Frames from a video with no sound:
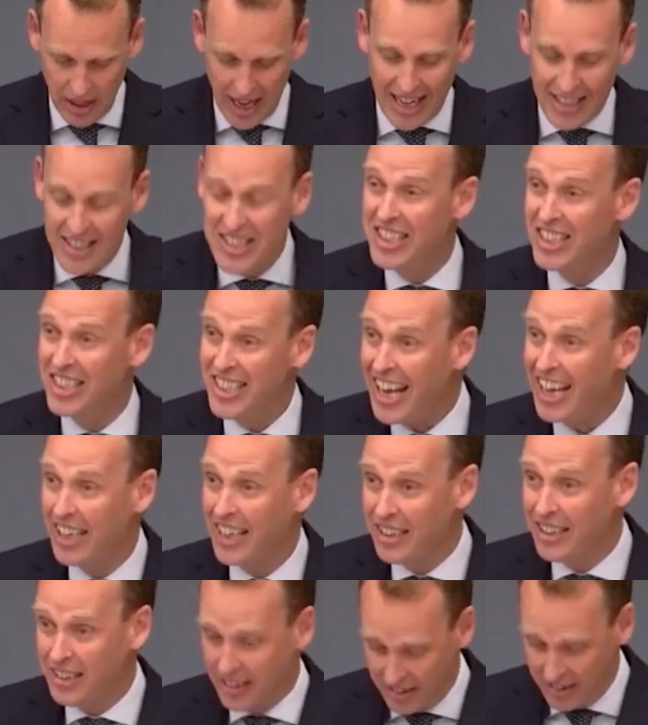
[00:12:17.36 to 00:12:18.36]
And
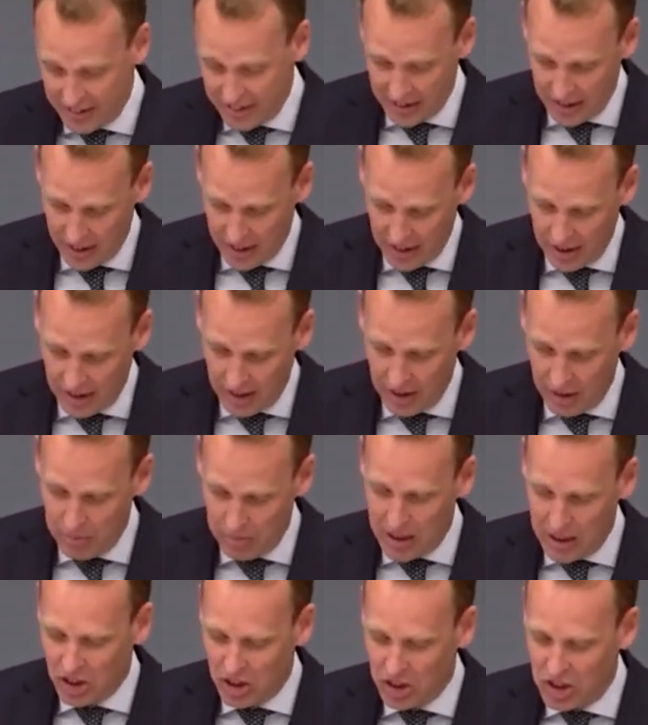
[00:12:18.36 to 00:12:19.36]
second,
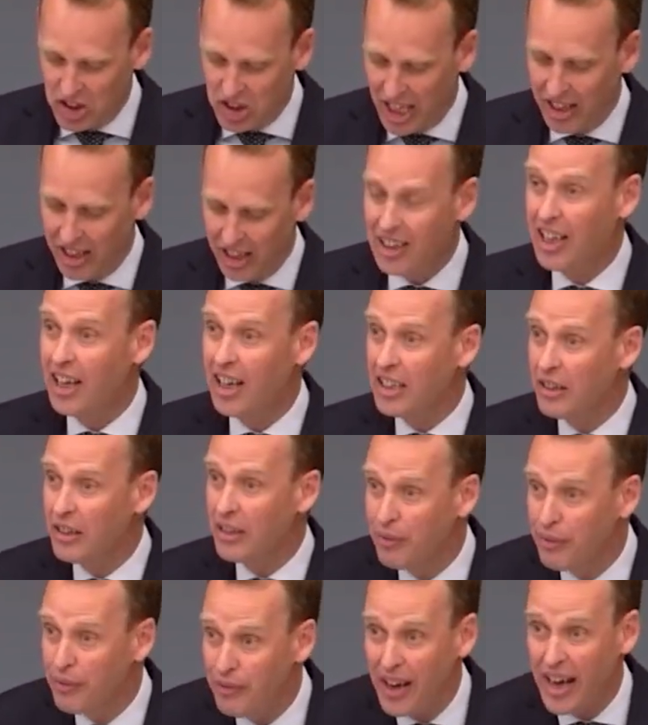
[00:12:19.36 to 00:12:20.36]
because shell-like
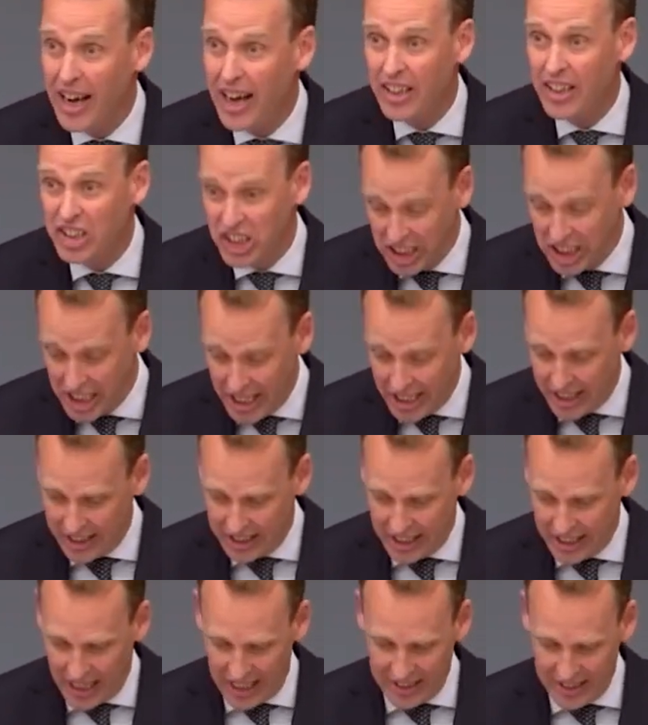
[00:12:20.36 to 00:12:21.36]
fair share
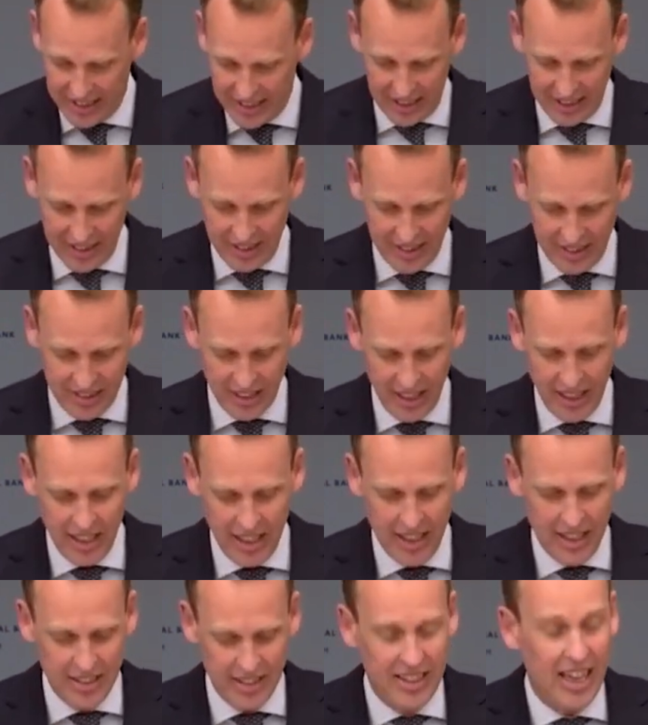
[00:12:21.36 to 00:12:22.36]
cases
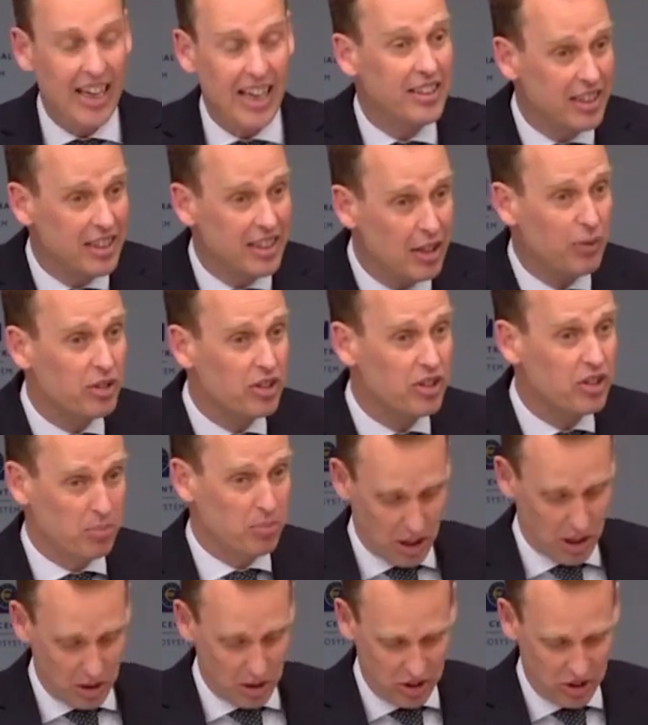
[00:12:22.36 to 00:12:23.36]
take a different
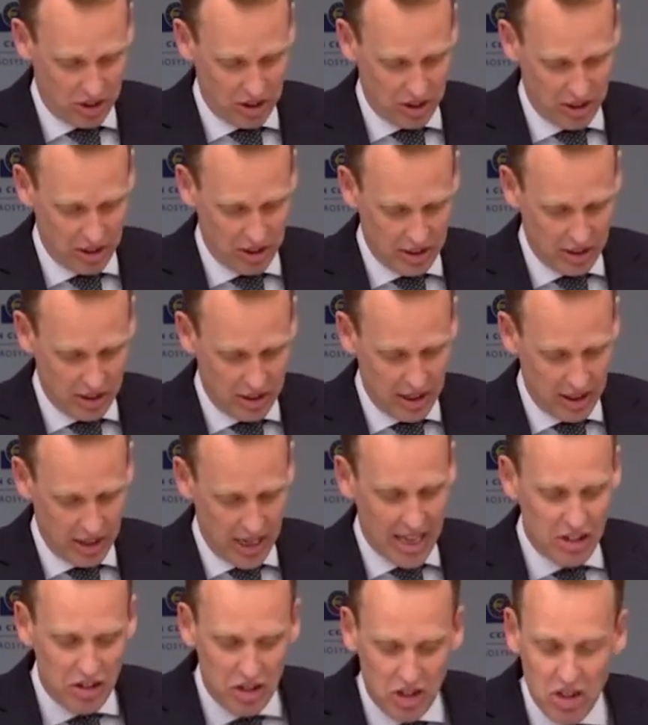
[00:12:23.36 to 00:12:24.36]
approach
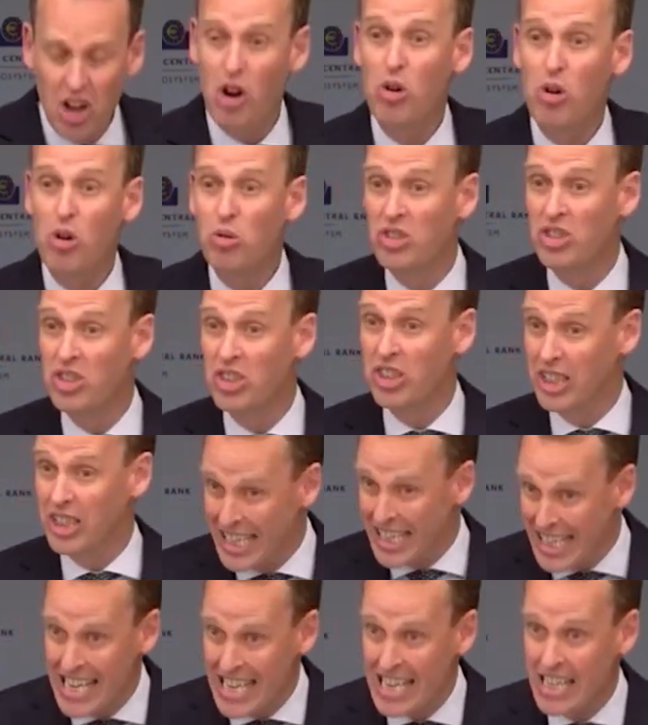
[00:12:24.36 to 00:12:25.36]
and don't
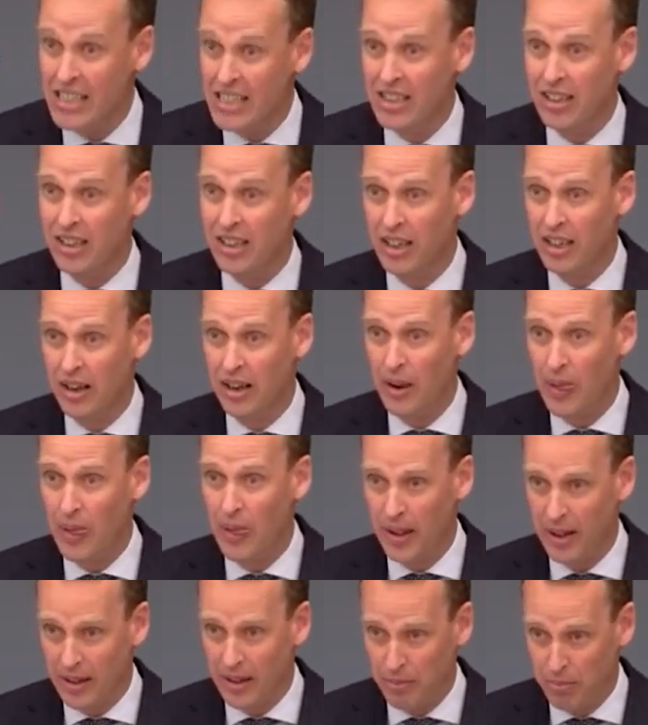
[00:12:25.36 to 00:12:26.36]
need
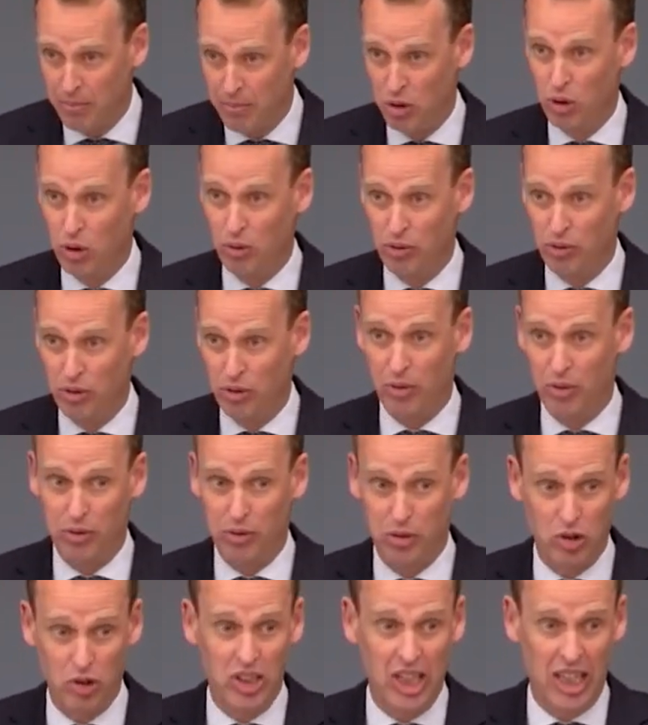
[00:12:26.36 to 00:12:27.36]
proof of
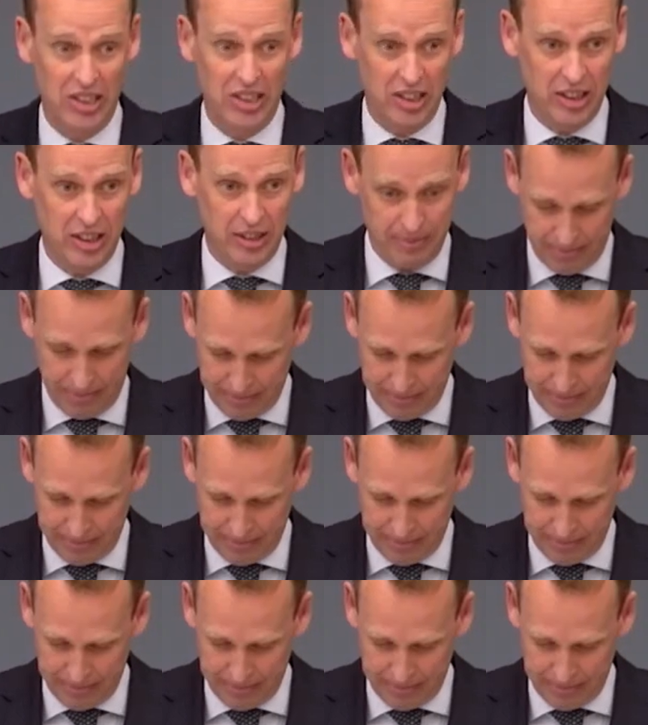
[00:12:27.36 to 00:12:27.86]
causation.